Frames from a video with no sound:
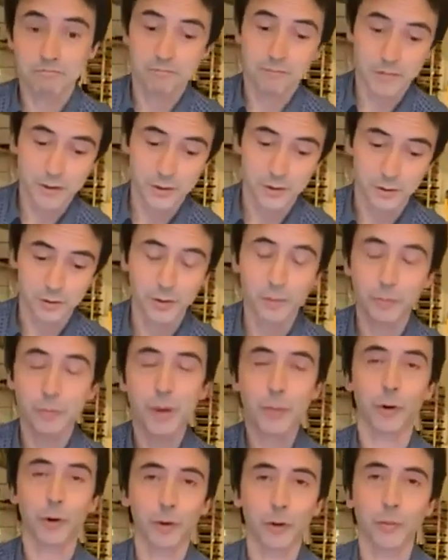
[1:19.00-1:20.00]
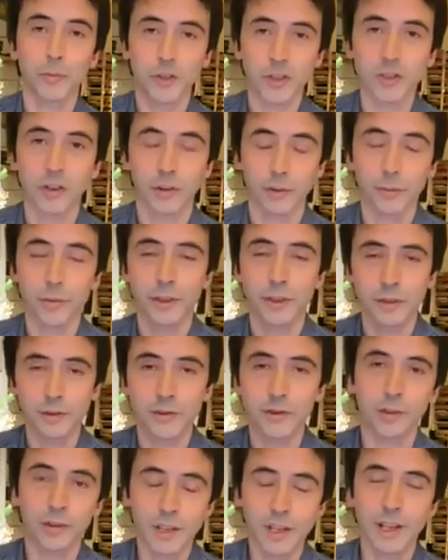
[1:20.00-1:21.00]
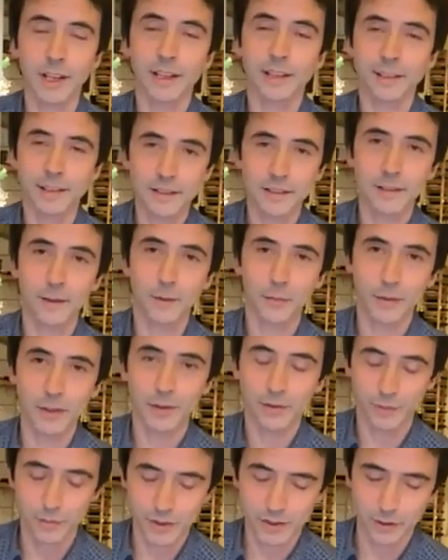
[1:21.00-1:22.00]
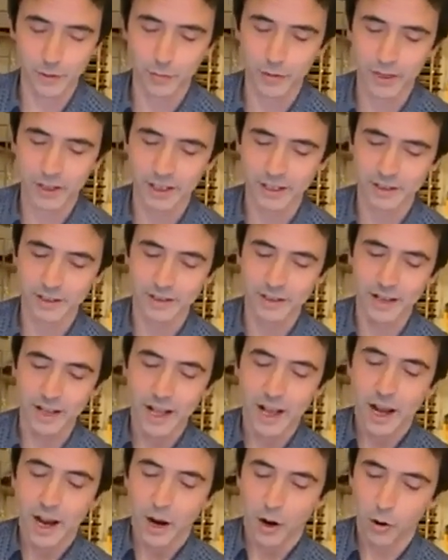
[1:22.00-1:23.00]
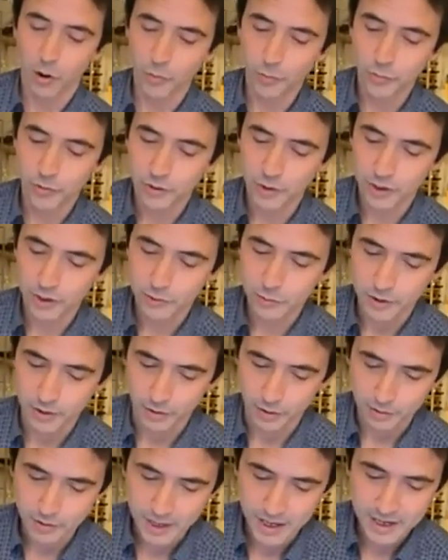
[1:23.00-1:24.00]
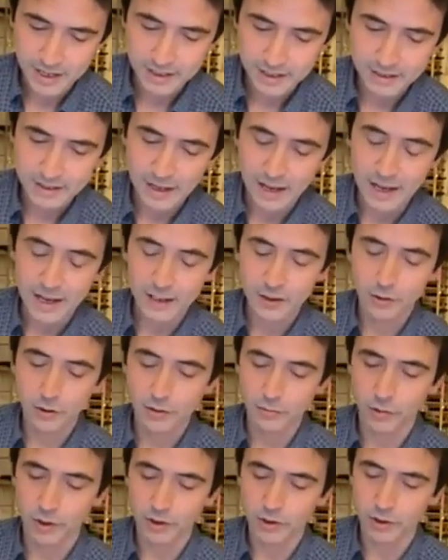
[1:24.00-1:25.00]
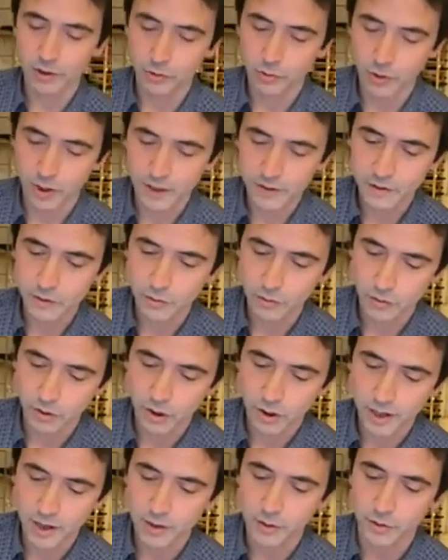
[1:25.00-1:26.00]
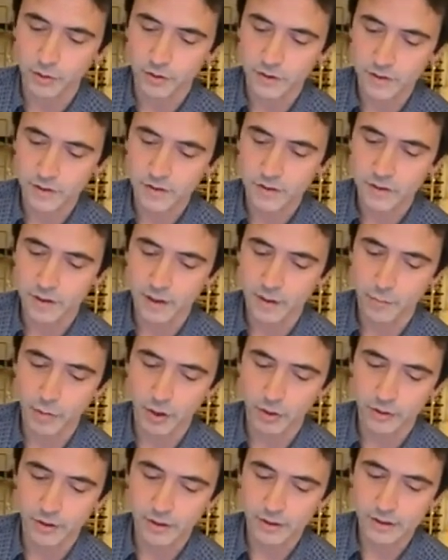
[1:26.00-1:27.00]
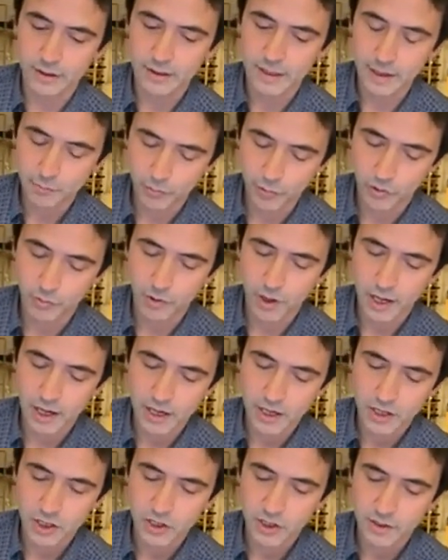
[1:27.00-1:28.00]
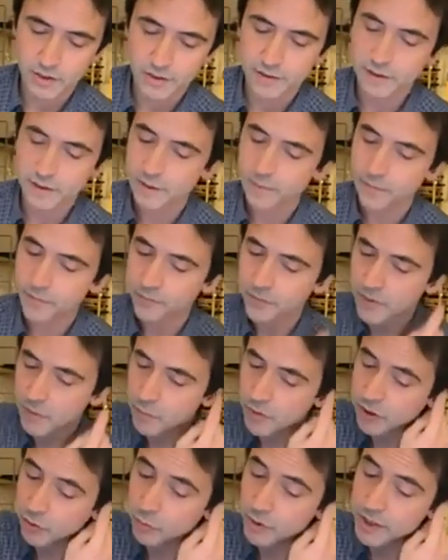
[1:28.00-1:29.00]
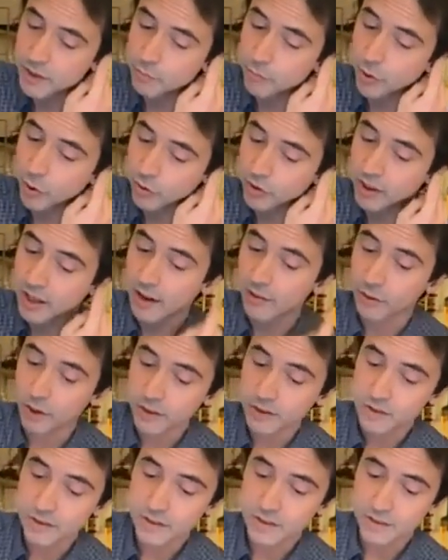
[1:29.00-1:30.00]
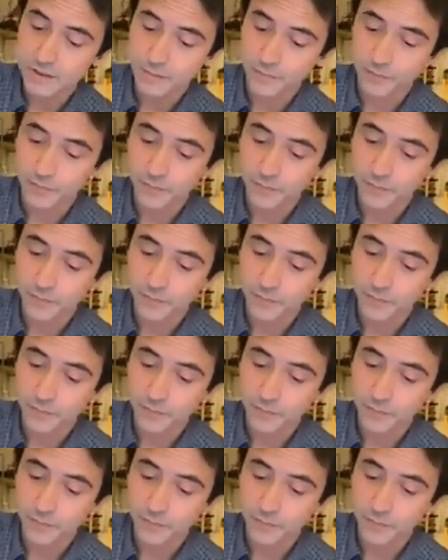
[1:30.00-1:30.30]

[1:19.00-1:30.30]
You know, some people call me Jean because Jean-Guihen is sometimes a bit complicated. Hope you are doing all right. I actually wanted to ask you thoughts about tempo relations between both gavottes,